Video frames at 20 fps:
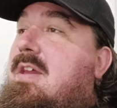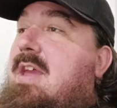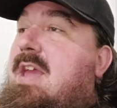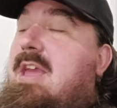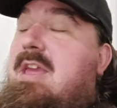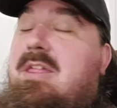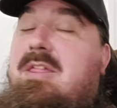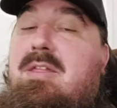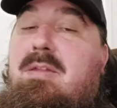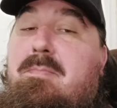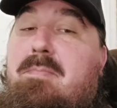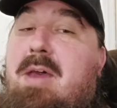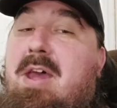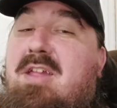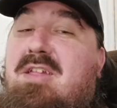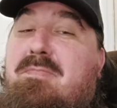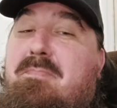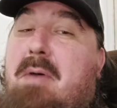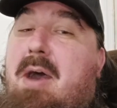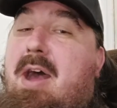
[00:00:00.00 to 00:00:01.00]
He's the
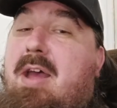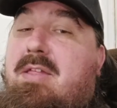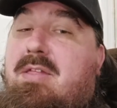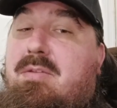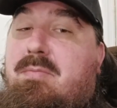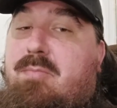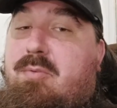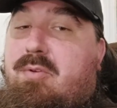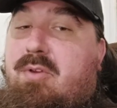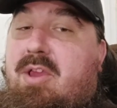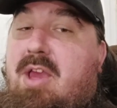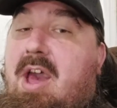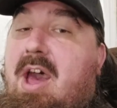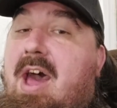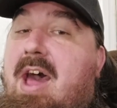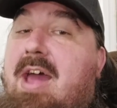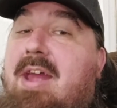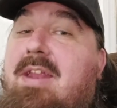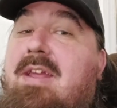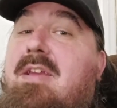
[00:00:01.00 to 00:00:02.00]
best possible
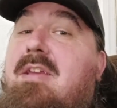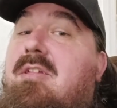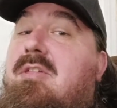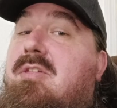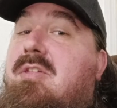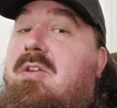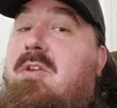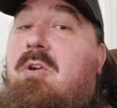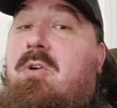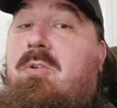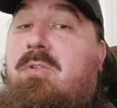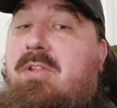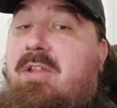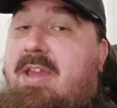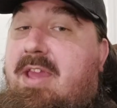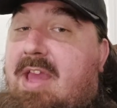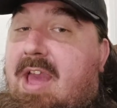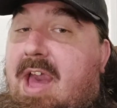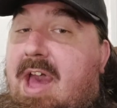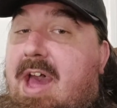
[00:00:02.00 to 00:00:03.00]
God. He's the only
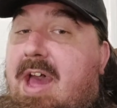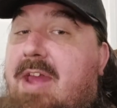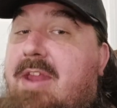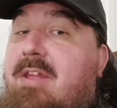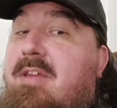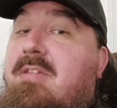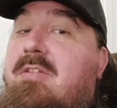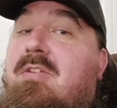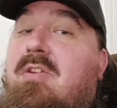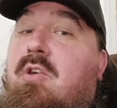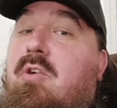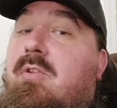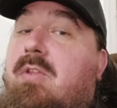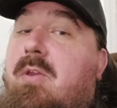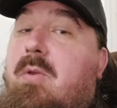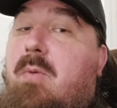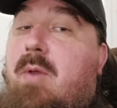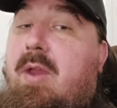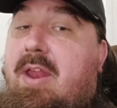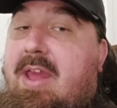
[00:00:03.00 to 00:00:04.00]
God. He's the
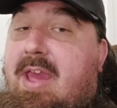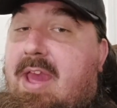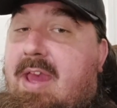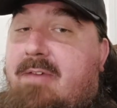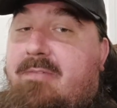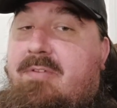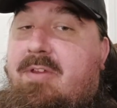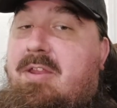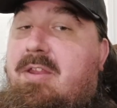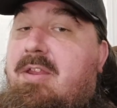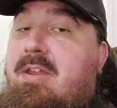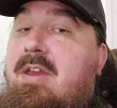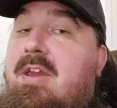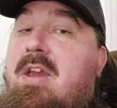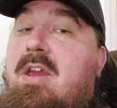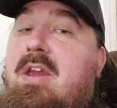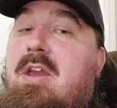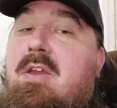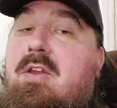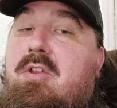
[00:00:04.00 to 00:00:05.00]
only way to heaven.
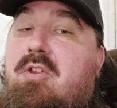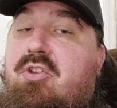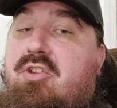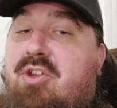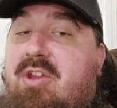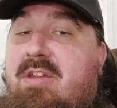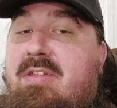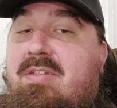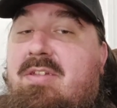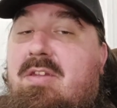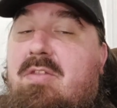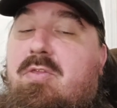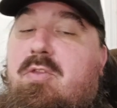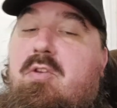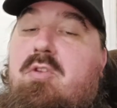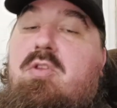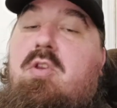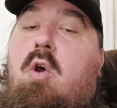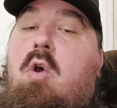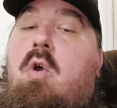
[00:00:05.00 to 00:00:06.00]
Jesus,
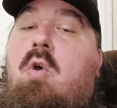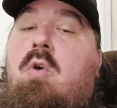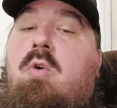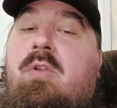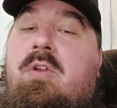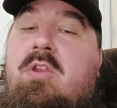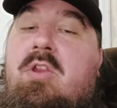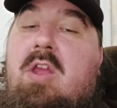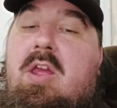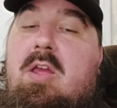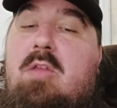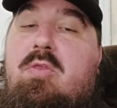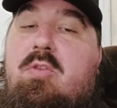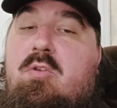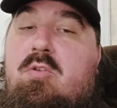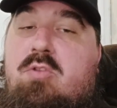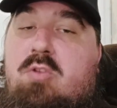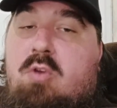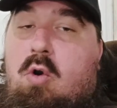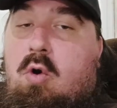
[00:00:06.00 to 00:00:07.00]
there's a hole
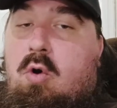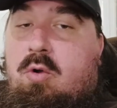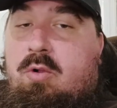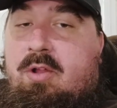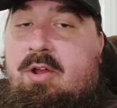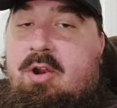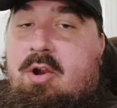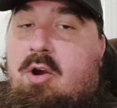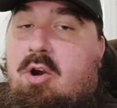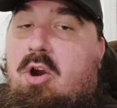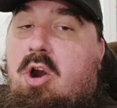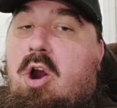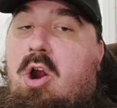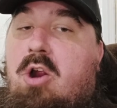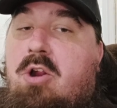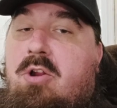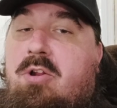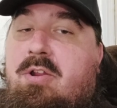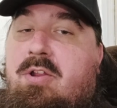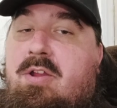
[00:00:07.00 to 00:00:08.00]
in our
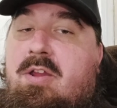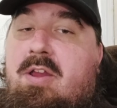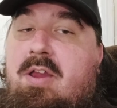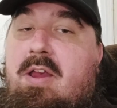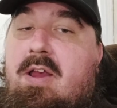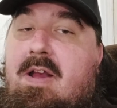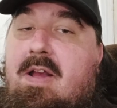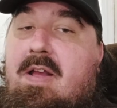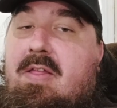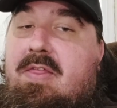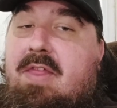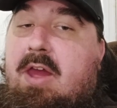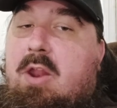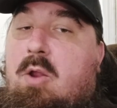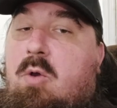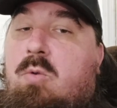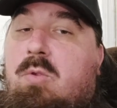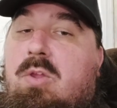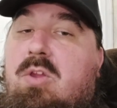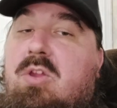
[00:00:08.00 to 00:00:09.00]
heart that
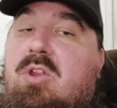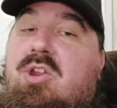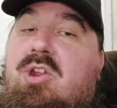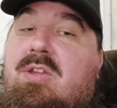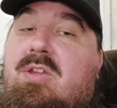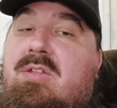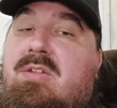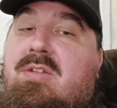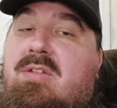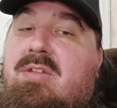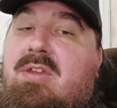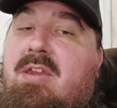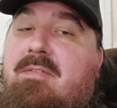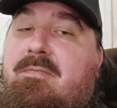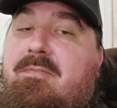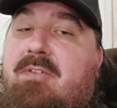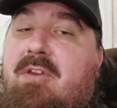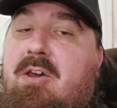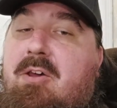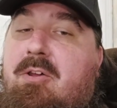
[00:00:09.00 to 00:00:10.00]
only Jesus
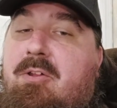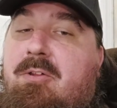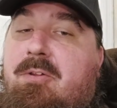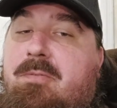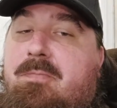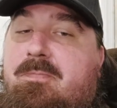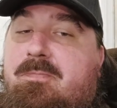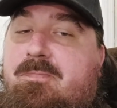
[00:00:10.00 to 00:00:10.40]
can fill.